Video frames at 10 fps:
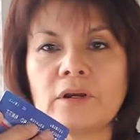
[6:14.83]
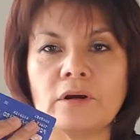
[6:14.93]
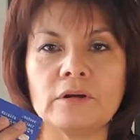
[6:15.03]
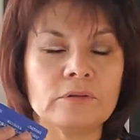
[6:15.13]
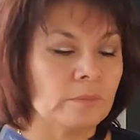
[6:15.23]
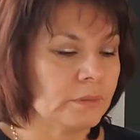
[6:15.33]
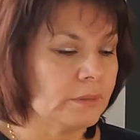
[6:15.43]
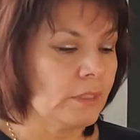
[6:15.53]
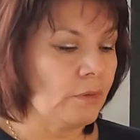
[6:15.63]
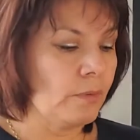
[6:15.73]
card, the
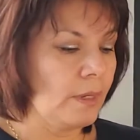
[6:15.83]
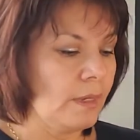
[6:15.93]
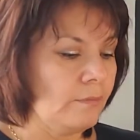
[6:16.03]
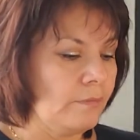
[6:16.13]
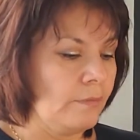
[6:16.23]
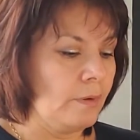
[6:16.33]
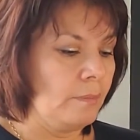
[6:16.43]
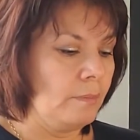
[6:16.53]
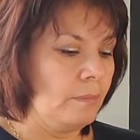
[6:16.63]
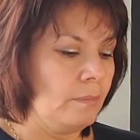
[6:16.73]
ones that you get
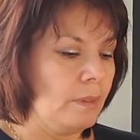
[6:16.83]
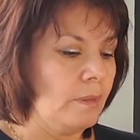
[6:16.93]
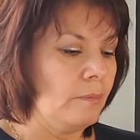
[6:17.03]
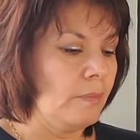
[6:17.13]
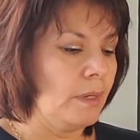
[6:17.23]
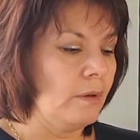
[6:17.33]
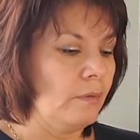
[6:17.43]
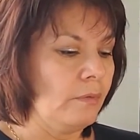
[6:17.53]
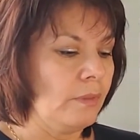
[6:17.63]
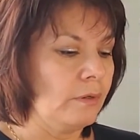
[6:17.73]
from in the
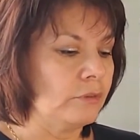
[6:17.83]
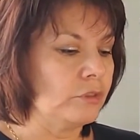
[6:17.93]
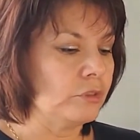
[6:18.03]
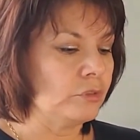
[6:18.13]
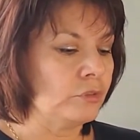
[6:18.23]
mail that are just